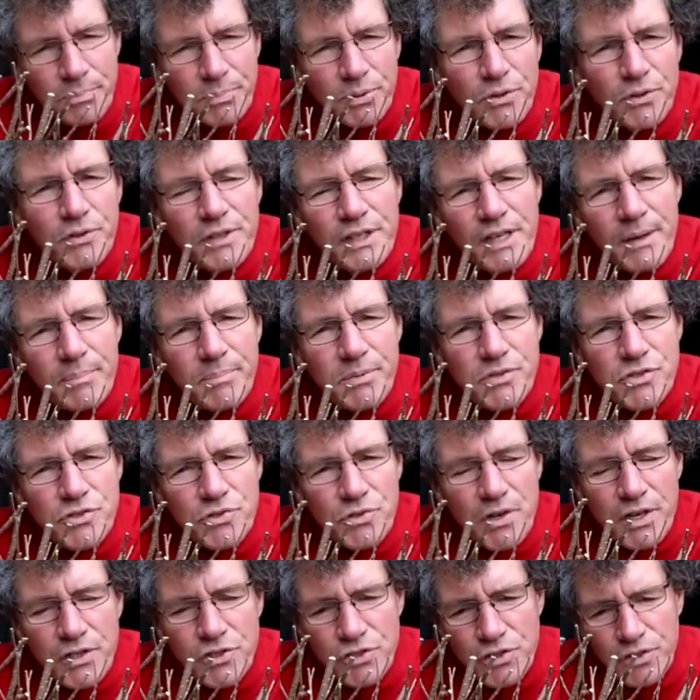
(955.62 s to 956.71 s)
to prune the upper
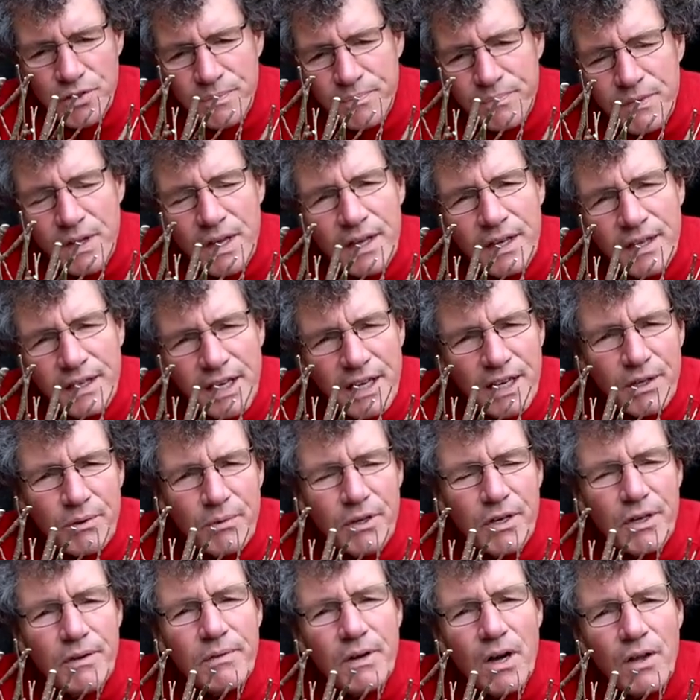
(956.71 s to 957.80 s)
structure, getting
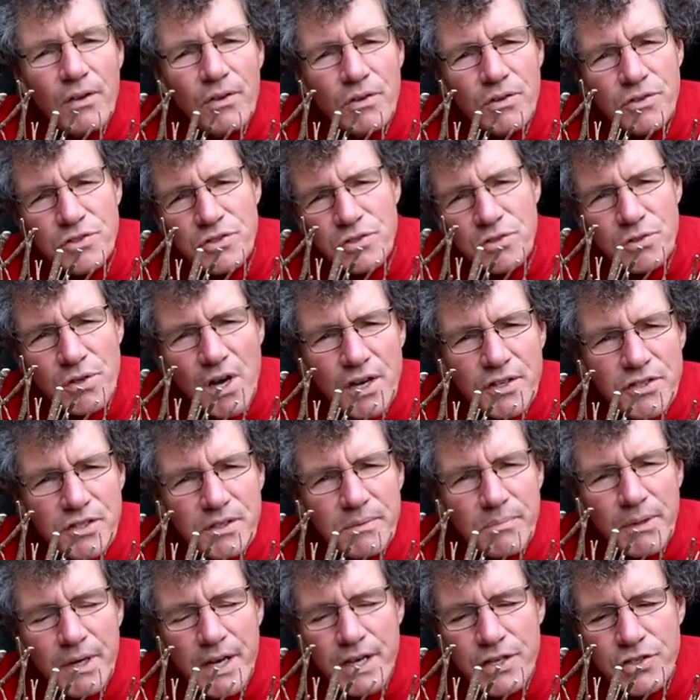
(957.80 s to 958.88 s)
rid of all those
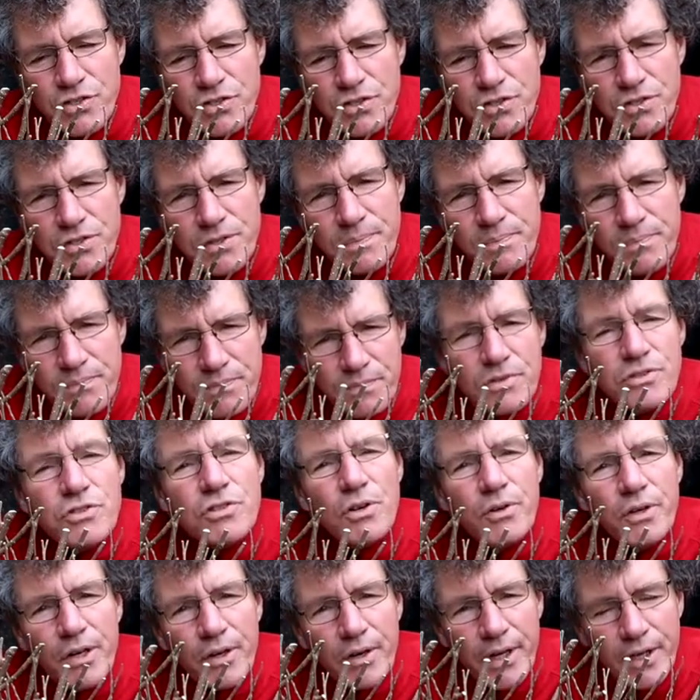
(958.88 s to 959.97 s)
crossing branches.
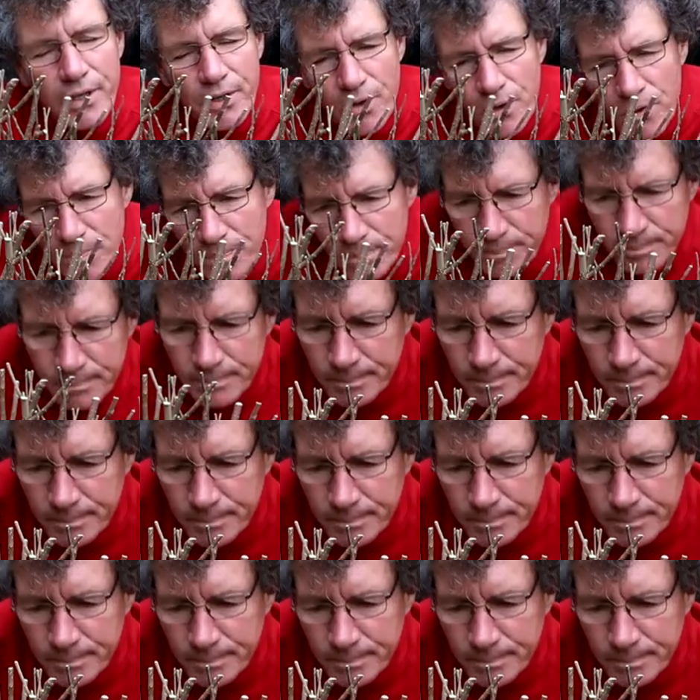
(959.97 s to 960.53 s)
So here I go.